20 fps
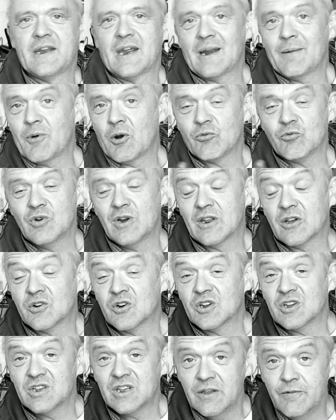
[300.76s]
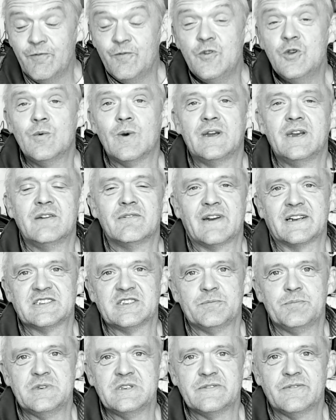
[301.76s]
and I'm not really going to give you any
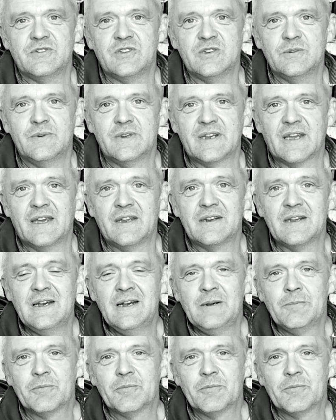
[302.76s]
recipes for doing it,